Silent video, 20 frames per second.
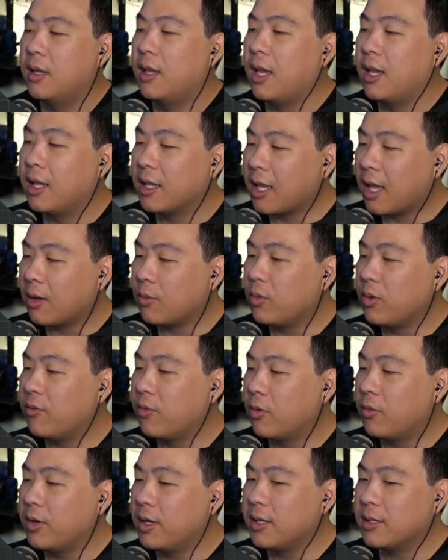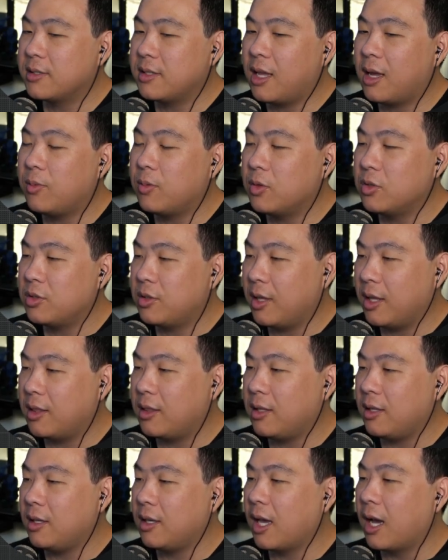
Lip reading: And again, we've already established that the